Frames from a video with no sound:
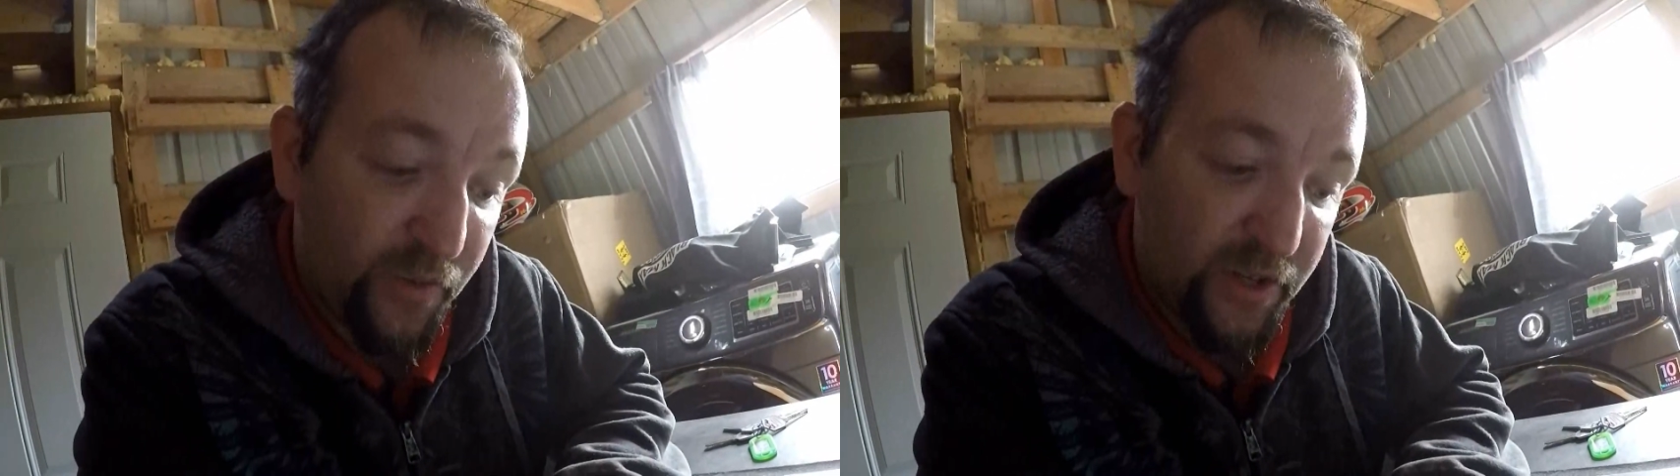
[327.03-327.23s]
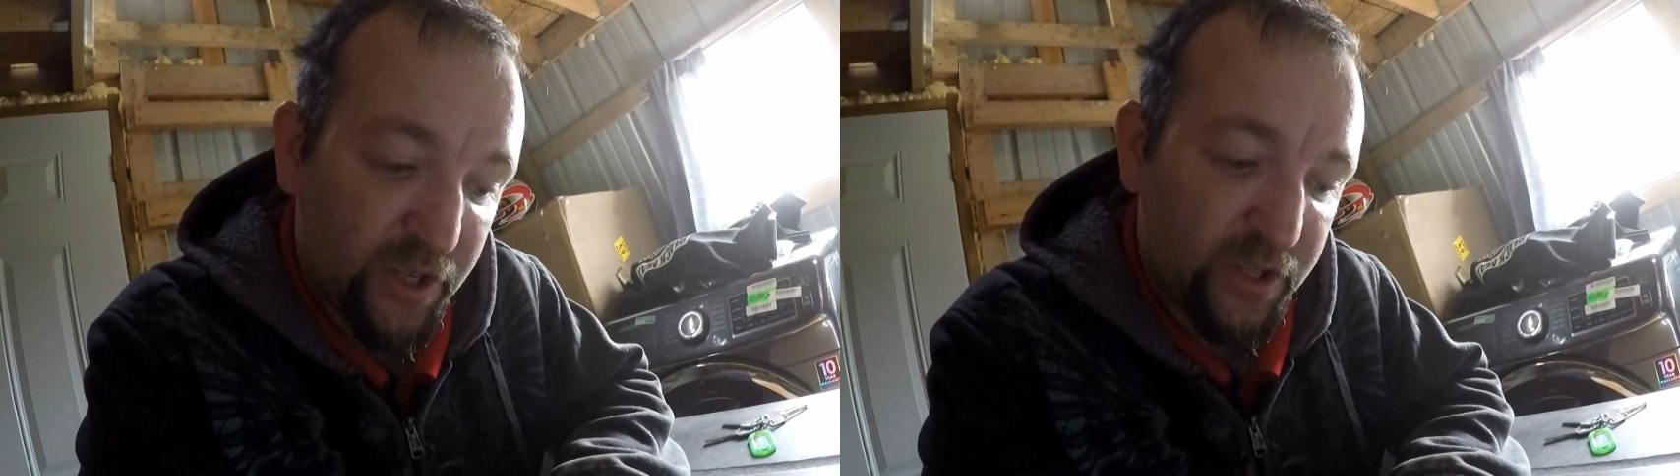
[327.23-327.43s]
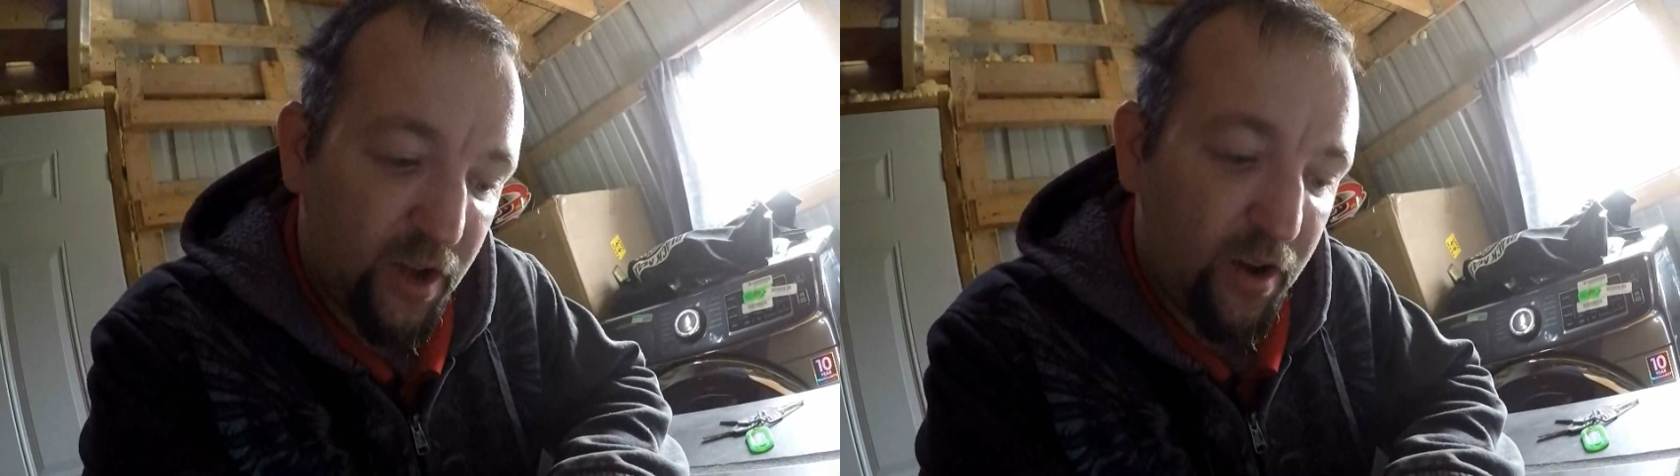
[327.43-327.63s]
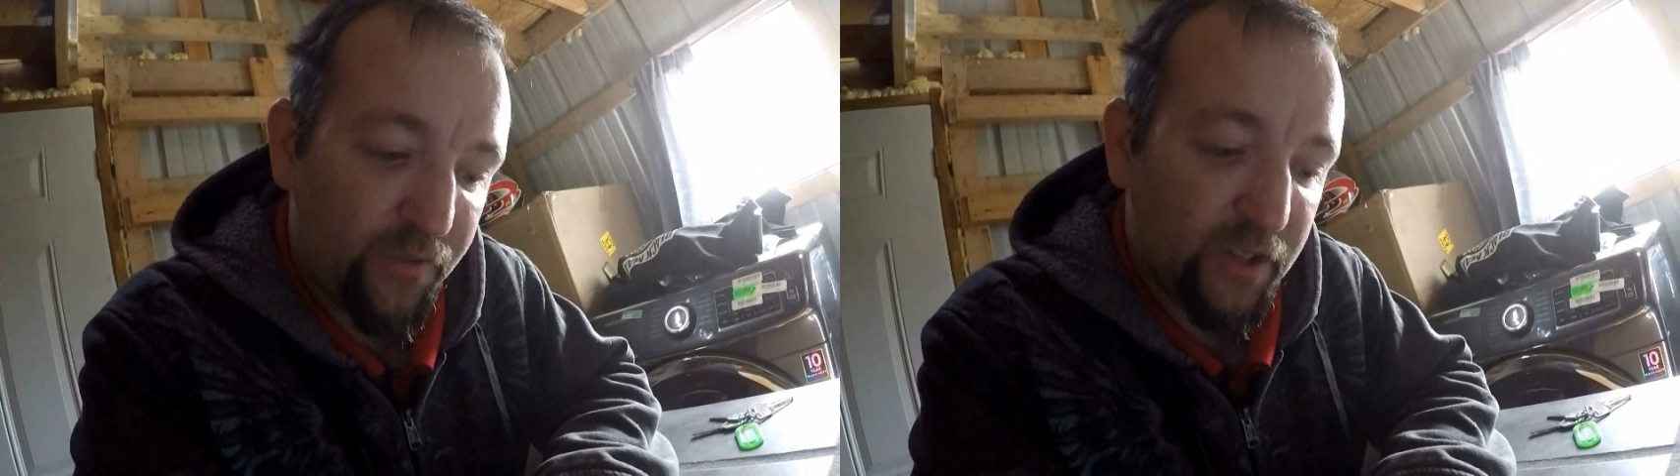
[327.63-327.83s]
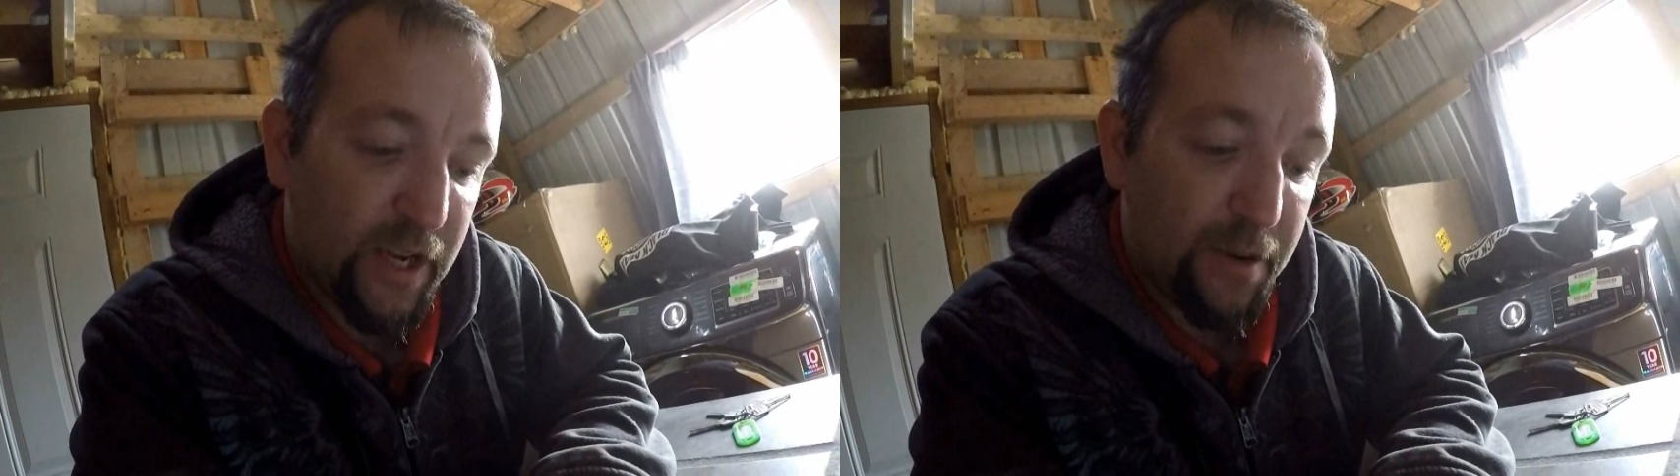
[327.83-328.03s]
inches off
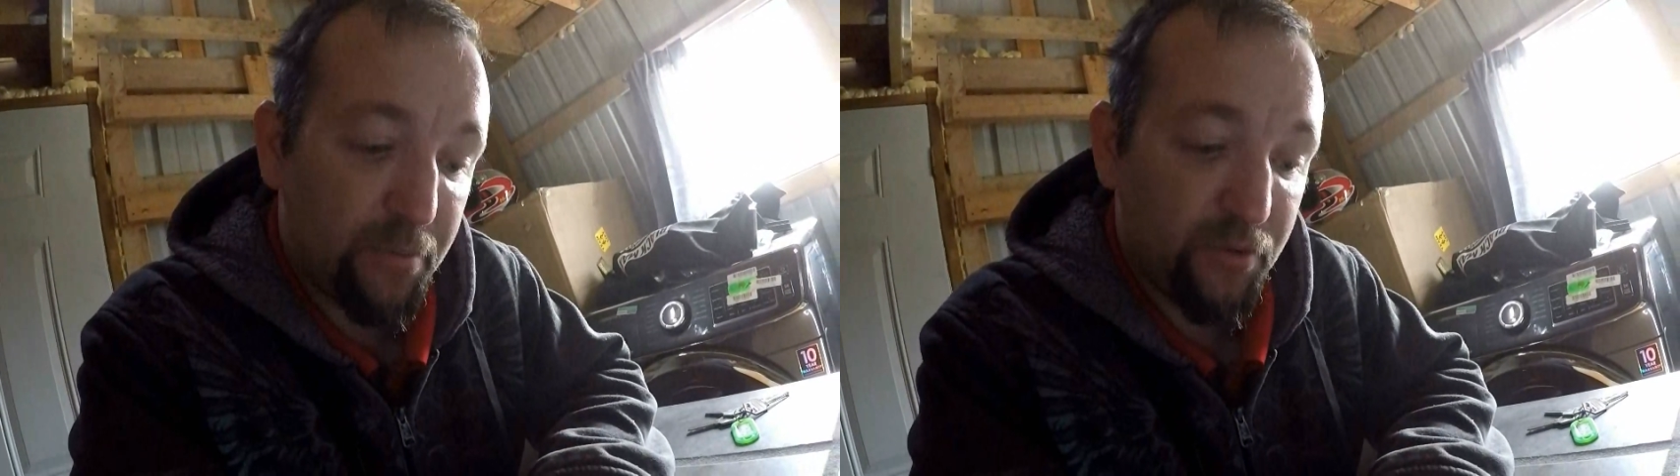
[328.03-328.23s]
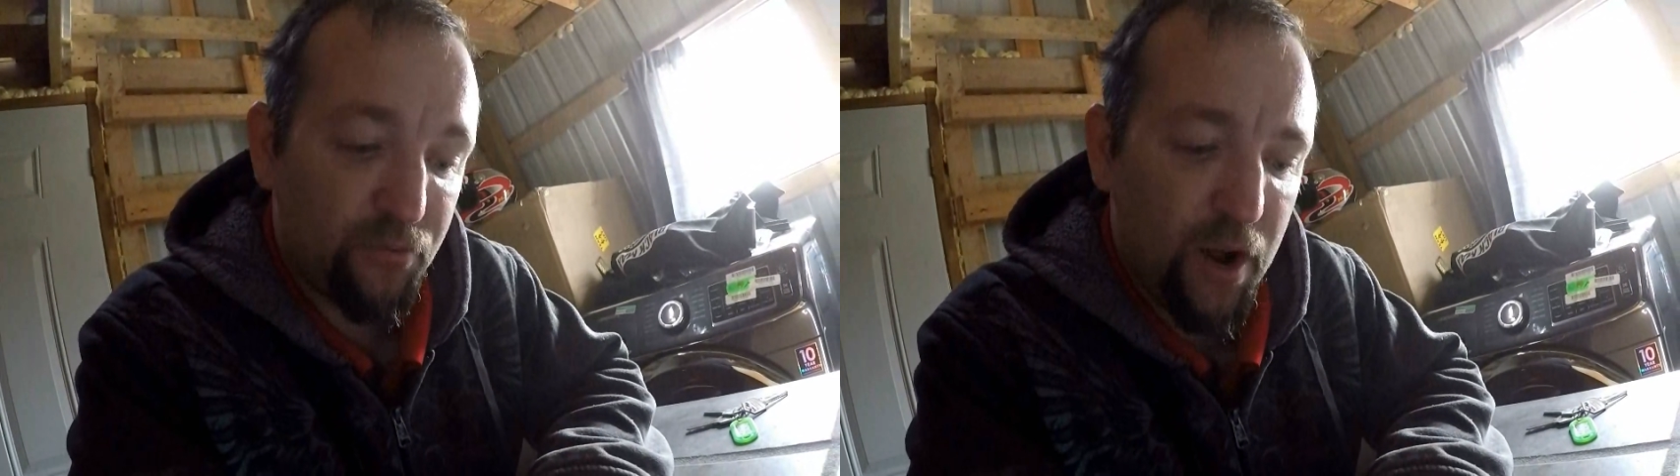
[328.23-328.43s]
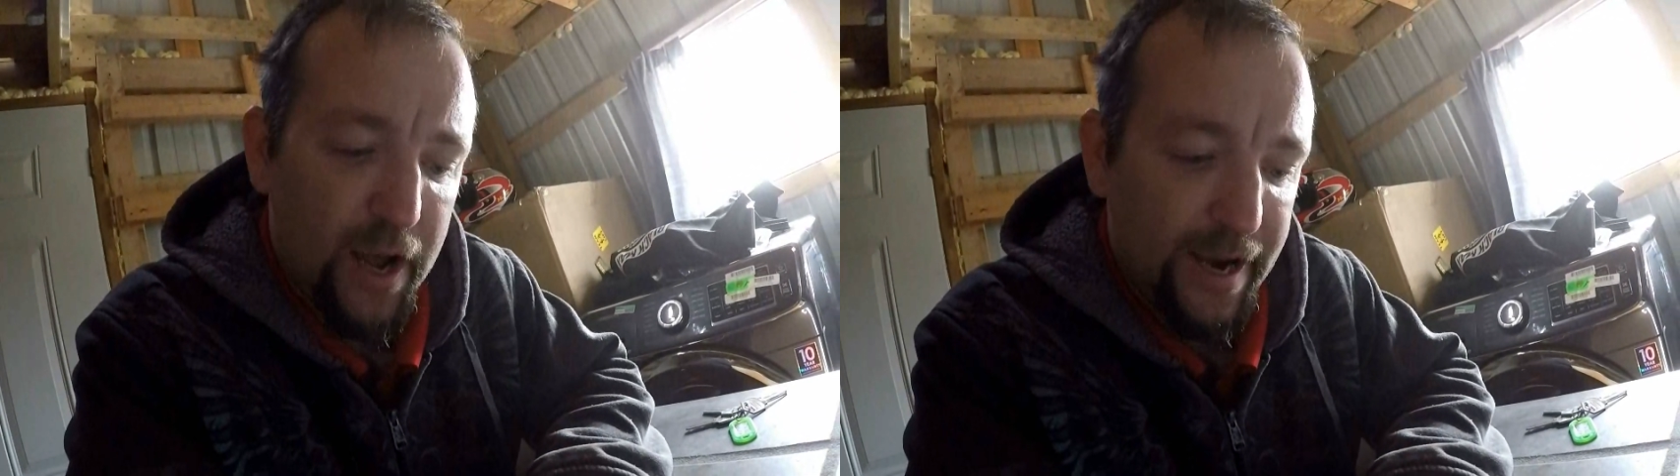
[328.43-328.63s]
the top of the rod,